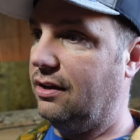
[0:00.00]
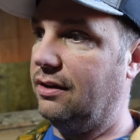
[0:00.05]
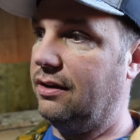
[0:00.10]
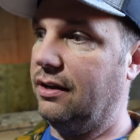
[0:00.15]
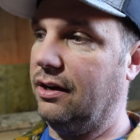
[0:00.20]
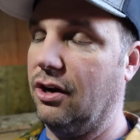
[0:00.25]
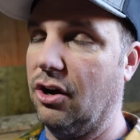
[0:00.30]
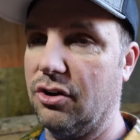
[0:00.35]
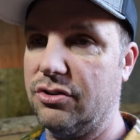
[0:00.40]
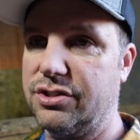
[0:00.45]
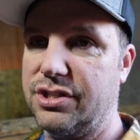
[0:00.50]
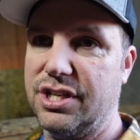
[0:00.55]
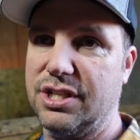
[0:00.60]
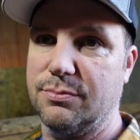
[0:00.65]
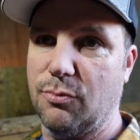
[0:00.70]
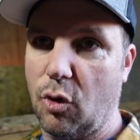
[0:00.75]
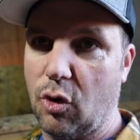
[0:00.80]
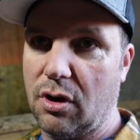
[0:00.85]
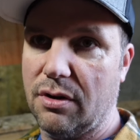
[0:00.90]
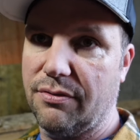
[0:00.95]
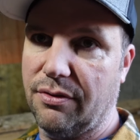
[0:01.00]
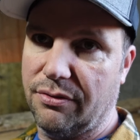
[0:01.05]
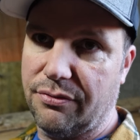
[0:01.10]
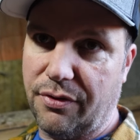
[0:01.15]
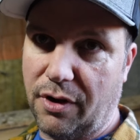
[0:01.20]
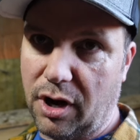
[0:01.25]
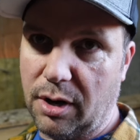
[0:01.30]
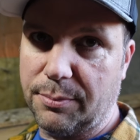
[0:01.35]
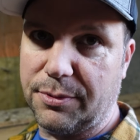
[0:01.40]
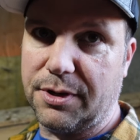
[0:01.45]
You know, she's more of a
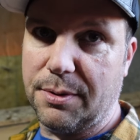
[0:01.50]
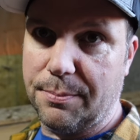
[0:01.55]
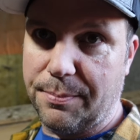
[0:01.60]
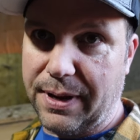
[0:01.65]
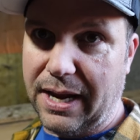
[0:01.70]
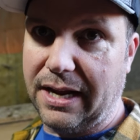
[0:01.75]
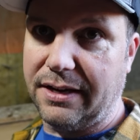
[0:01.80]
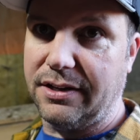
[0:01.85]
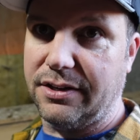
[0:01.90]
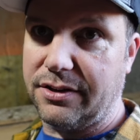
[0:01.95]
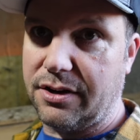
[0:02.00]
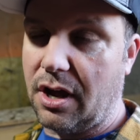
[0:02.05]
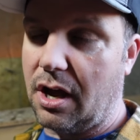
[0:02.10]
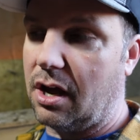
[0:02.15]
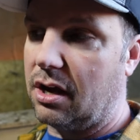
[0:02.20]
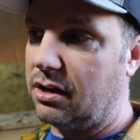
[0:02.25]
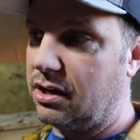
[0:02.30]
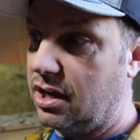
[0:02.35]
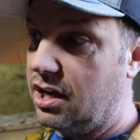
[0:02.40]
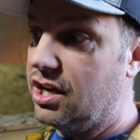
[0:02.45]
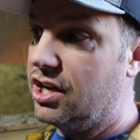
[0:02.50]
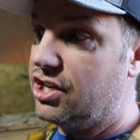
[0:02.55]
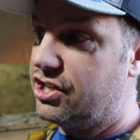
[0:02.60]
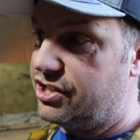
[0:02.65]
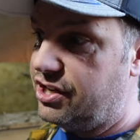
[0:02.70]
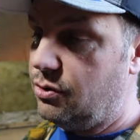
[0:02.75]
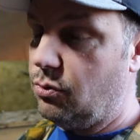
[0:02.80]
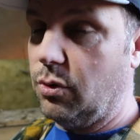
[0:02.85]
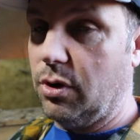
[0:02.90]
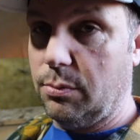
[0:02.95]
farm companion dog.
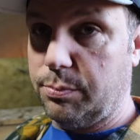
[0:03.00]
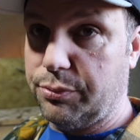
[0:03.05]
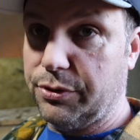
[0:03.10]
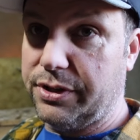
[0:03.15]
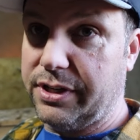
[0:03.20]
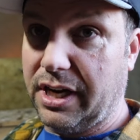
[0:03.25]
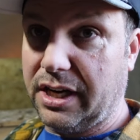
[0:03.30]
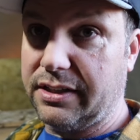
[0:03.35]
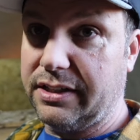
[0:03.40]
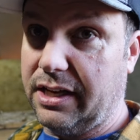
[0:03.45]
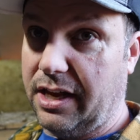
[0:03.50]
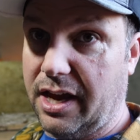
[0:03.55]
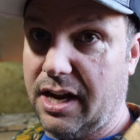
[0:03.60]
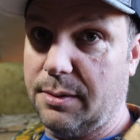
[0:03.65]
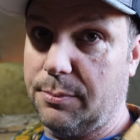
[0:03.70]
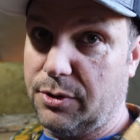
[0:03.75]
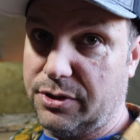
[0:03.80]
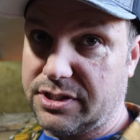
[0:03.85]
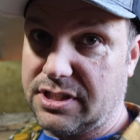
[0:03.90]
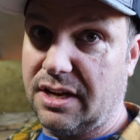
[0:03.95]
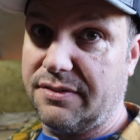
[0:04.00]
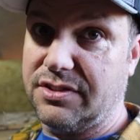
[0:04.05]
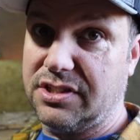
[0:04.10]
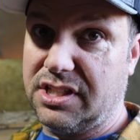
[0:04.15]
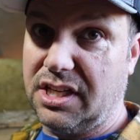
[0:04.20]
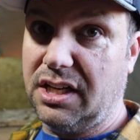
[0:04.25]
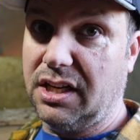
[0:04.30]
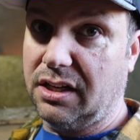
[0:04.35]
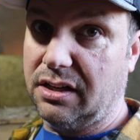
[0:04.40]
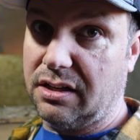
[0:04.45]
She will protect the animals, I've
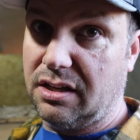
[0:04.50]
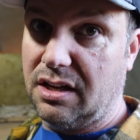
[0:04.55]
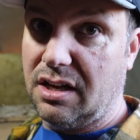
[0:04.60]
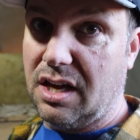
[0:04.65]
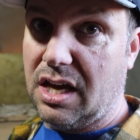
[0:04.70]
seen it.